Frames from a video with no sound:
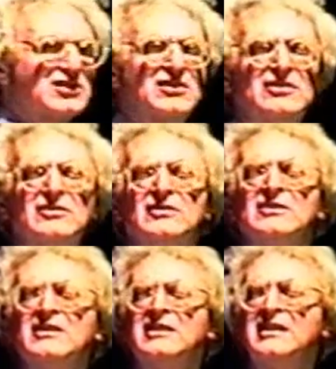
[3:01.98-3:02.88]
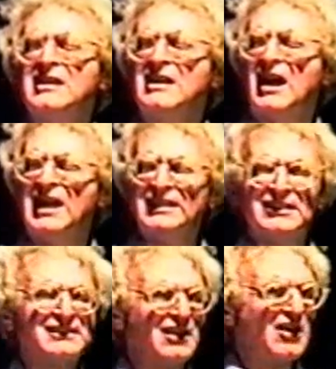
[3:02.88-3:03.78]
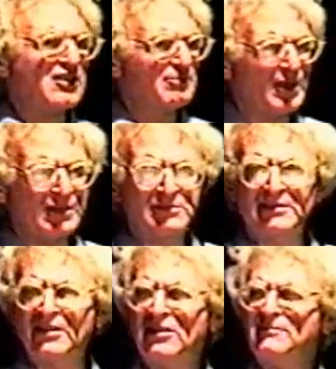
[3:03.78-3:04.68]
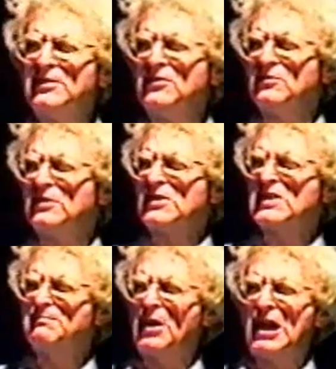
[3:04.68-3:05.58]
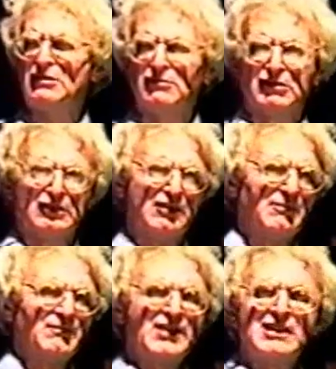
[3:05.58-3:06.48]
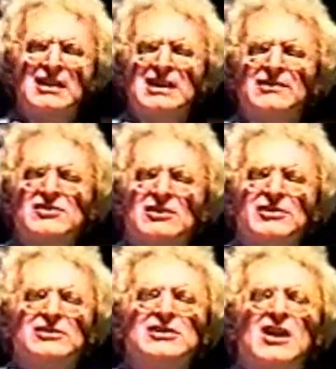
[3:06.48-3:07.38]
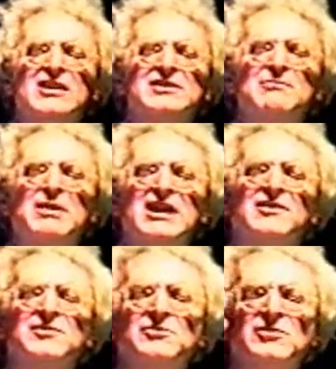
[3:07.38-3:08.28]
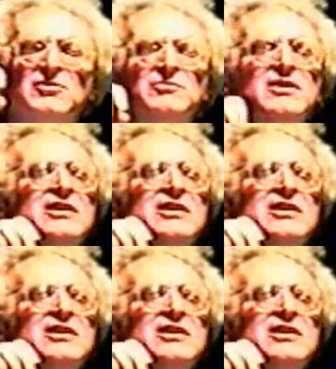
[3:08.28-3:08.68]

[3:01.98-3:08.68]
I'm going to talk about the hermeneutics spiral. And there's a little guy at the back of the room shouts out,